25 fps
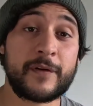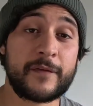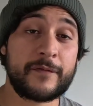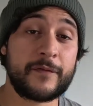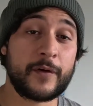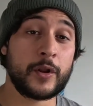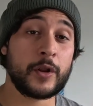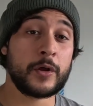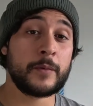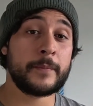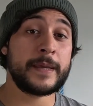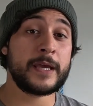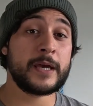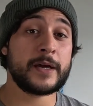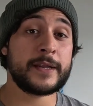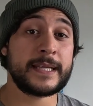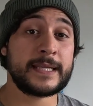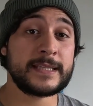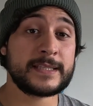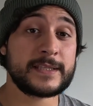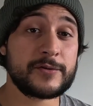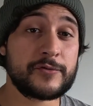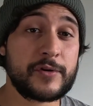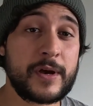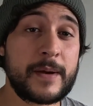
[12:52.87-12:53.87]
if you follow me on
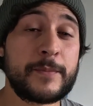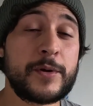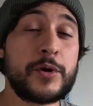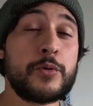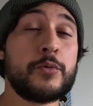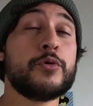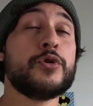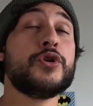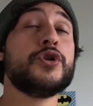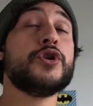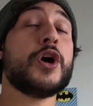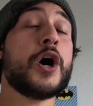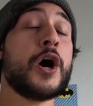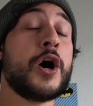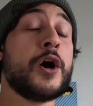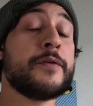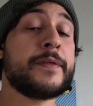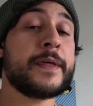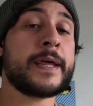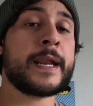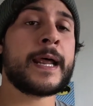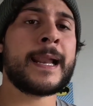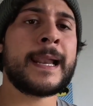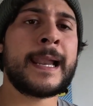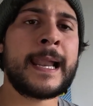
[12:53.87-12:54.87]
Instagram, you will know
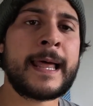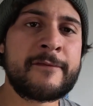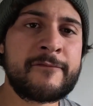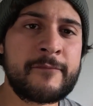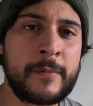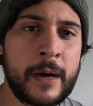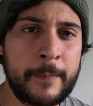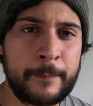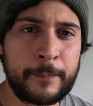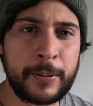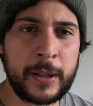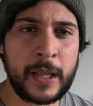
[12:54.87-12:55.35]
that I love my